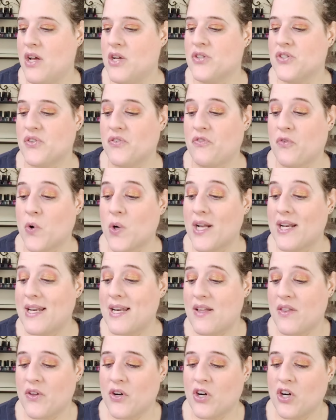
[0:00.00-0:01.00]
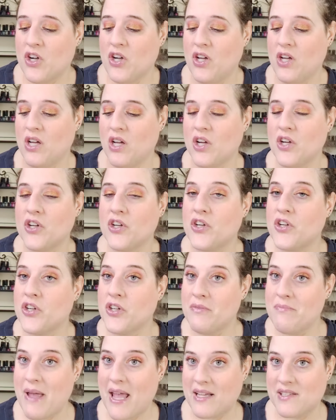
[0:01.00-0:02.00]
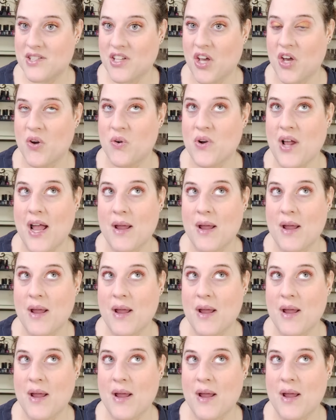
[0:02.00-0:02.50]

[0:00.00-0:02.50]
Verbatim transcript: So for another good base coat,